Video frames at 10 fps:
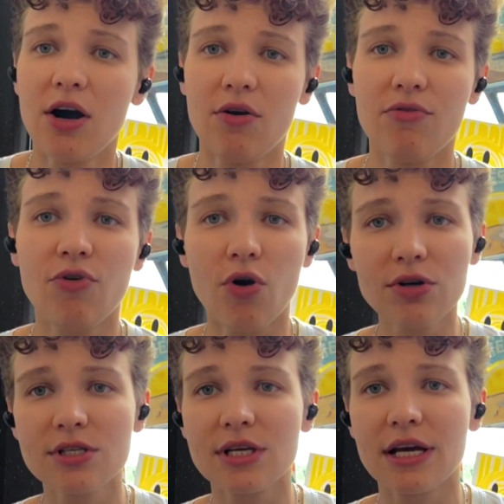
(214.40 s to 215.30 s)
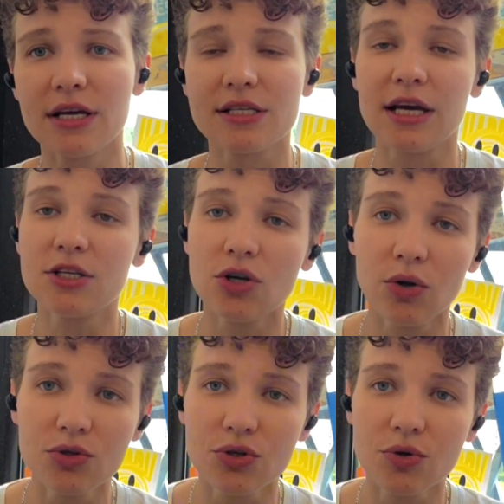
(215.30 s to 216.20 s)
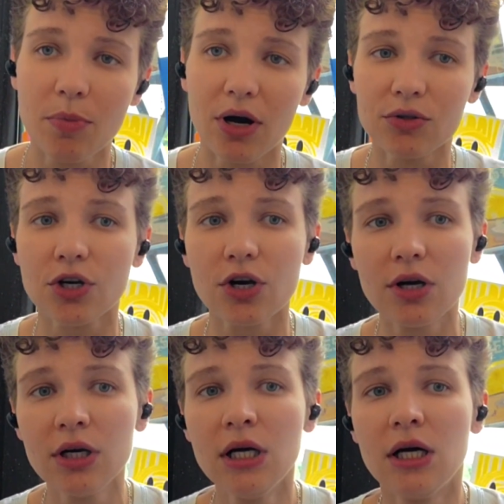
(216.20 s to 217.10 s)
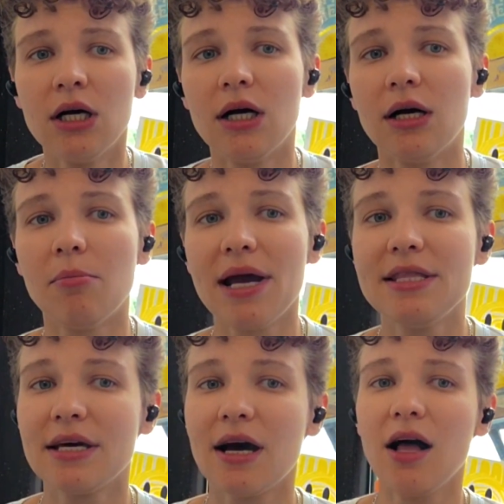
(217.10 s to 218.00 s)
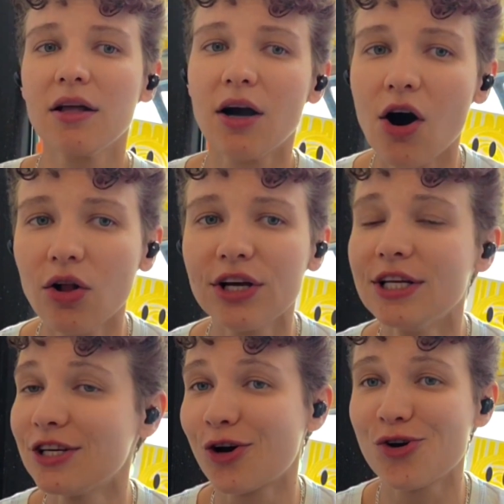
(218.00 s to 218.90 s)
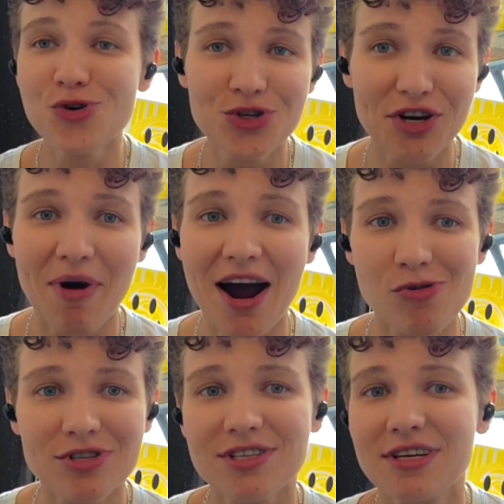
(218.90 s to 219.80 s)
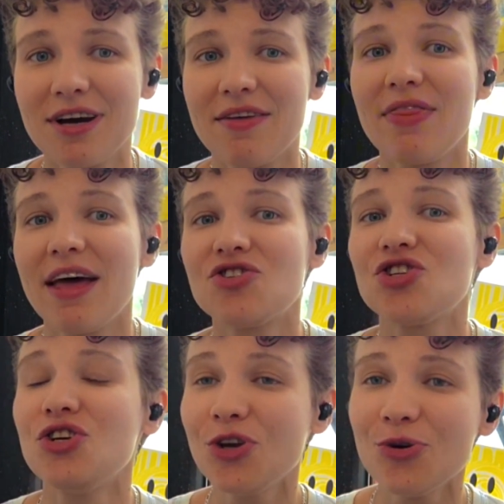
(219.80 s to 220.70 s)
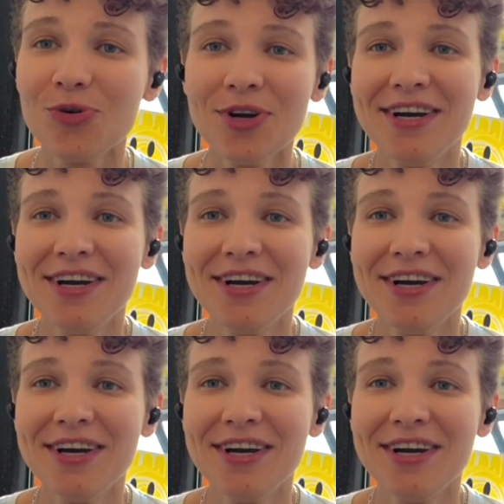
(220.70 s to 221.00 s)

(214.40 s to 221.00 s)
Fox, as I told you about her, made the alcohol in a huge amounts that she knew.